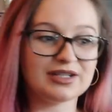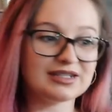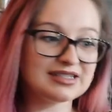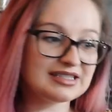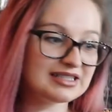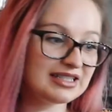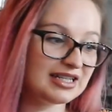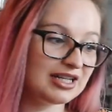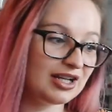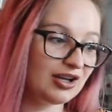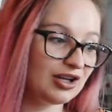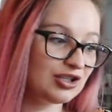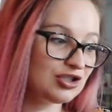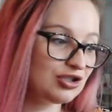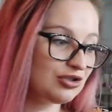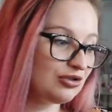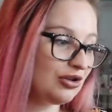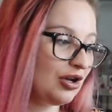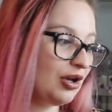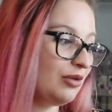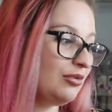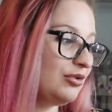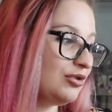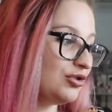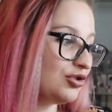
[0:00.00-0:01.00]
I say, I do
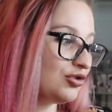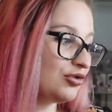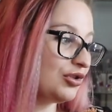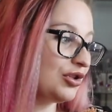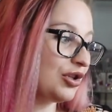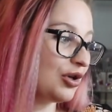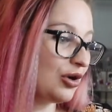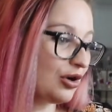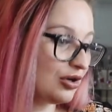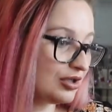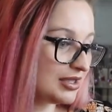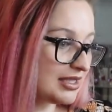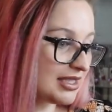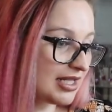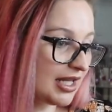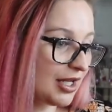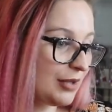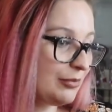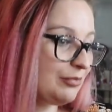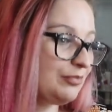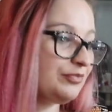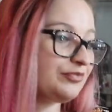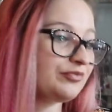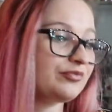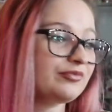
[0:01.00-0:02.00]
hope you enjoy the
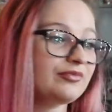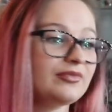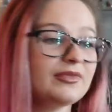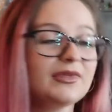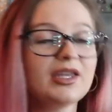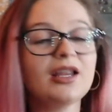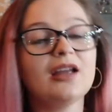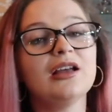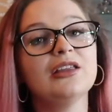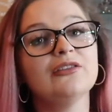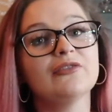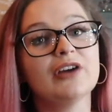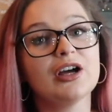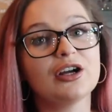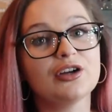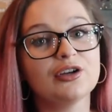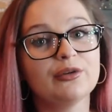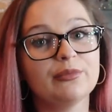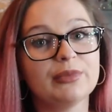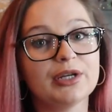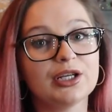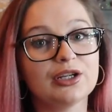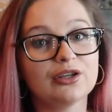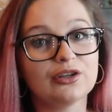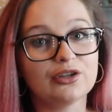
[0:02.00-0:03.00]
content there are going to
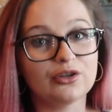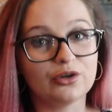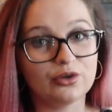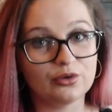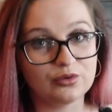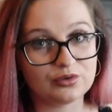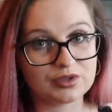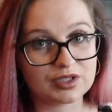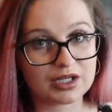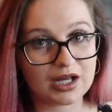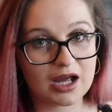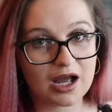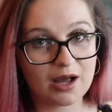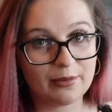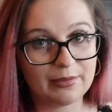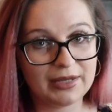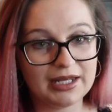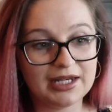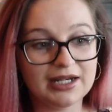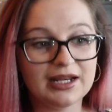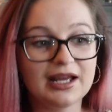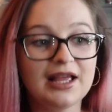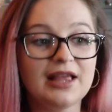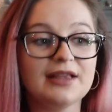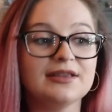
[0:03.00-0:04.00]
be a lot of hauls
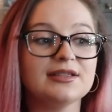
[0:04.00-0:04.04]
coming.